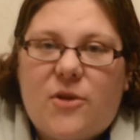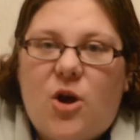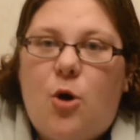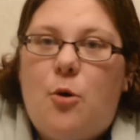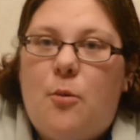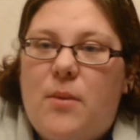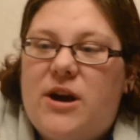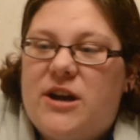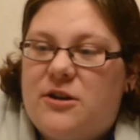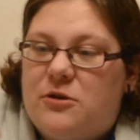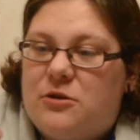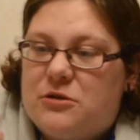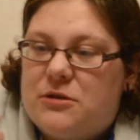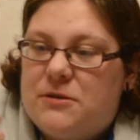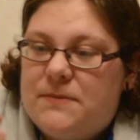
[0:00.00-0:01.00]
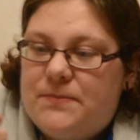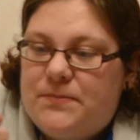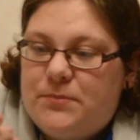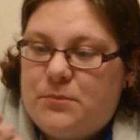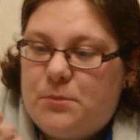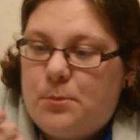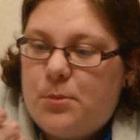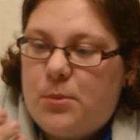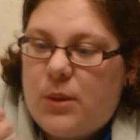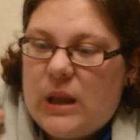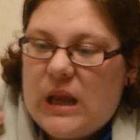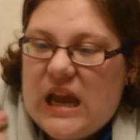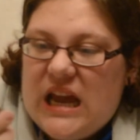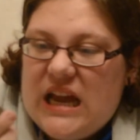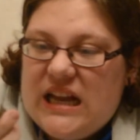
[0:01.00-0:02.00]
Oh my god.
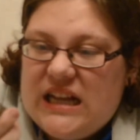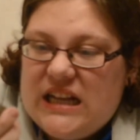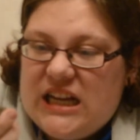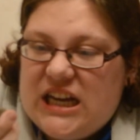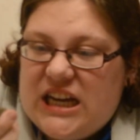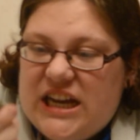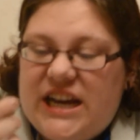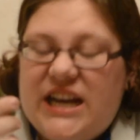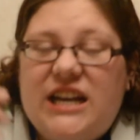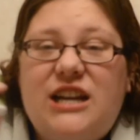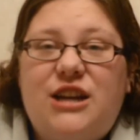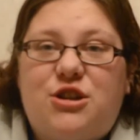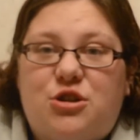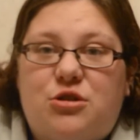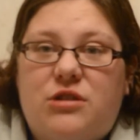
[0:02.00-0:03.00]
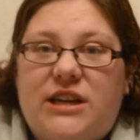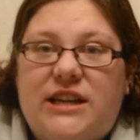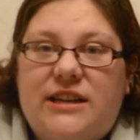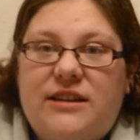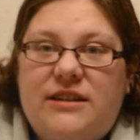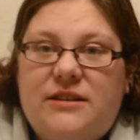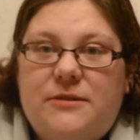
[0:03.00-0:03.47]
It literally